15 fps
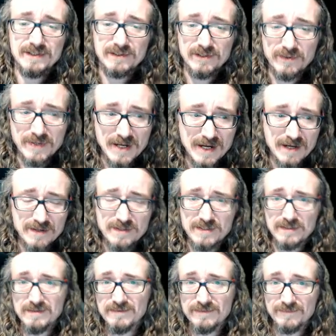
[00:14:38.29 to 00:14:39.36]
coherence
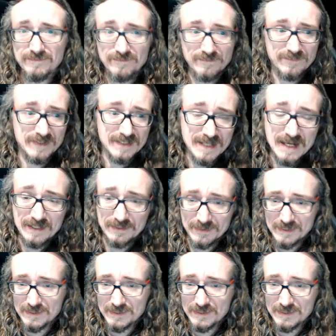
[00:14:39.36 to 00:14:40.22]
and fidelity.